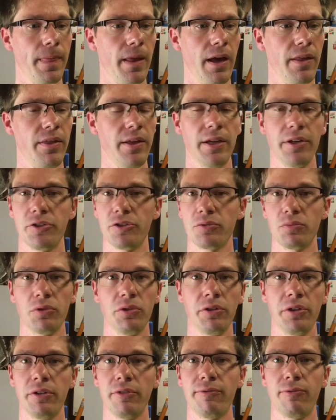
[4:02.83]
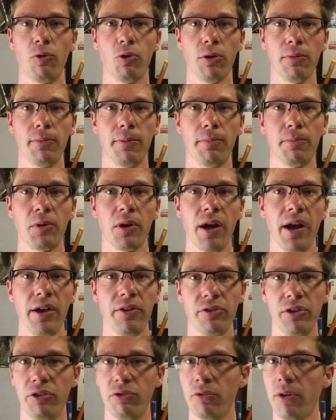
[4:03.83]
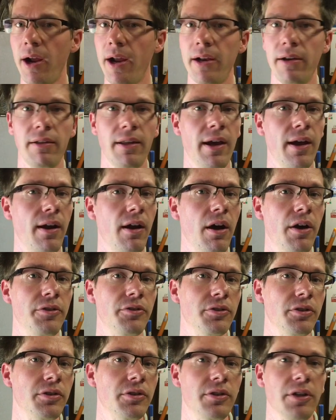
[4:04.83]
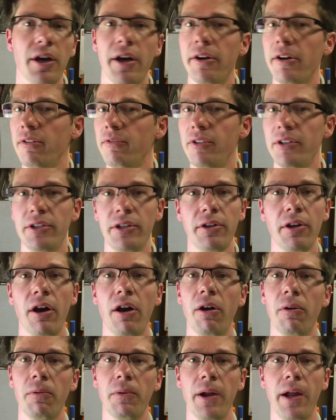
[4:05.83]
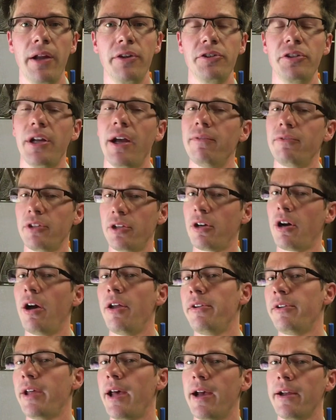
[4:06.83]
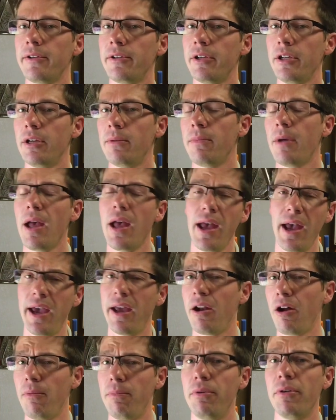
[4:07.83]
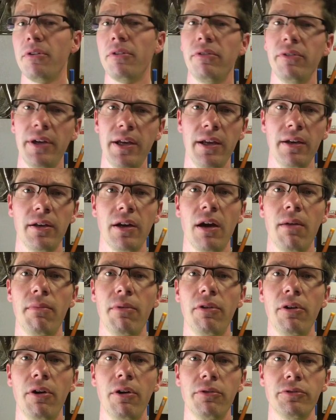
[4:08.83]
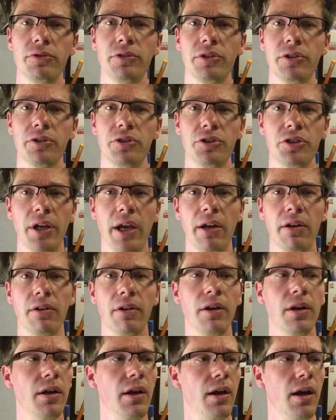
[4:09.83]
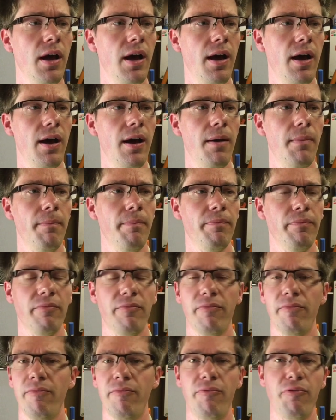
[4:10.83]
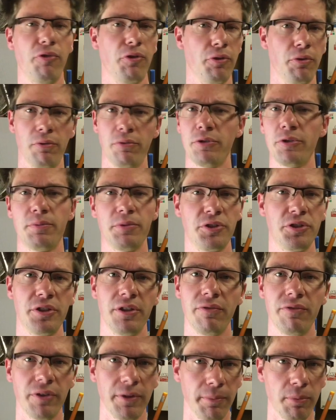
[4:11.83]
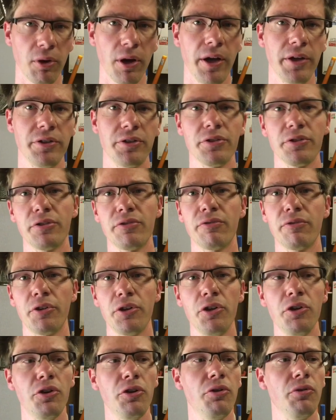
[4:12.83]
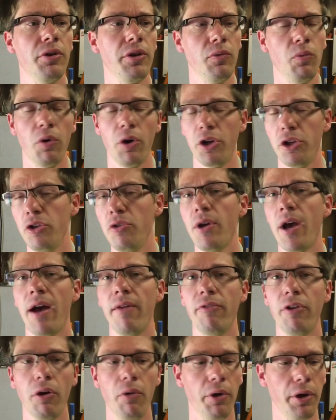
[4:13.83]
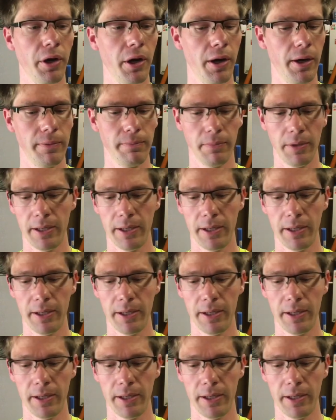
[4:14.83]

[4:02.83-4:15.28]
I think it's a really affordable price. He's right in that $100 to $150 range. You'd have to contact him, and I'll put a link down below to his channel for specific prices for you and what you have going on.